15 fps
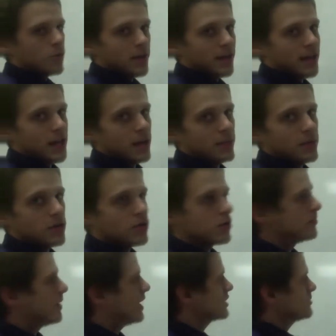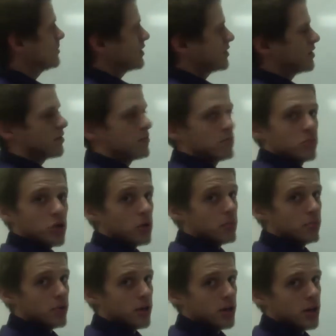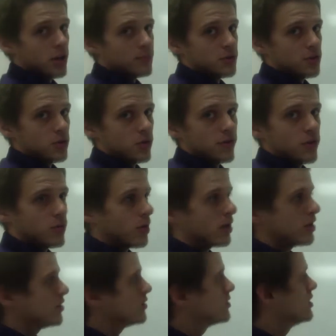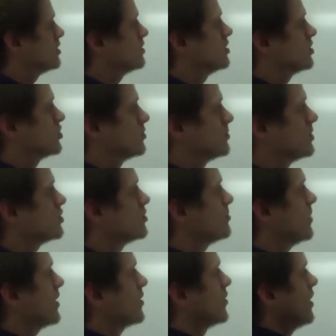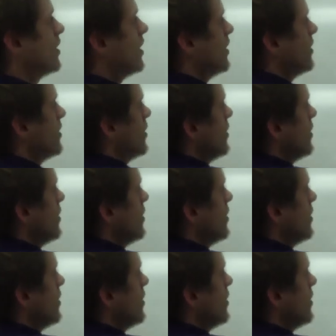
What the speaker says: again, I'm going to do the box method. Completely up to you if you want to use the distribution method or not.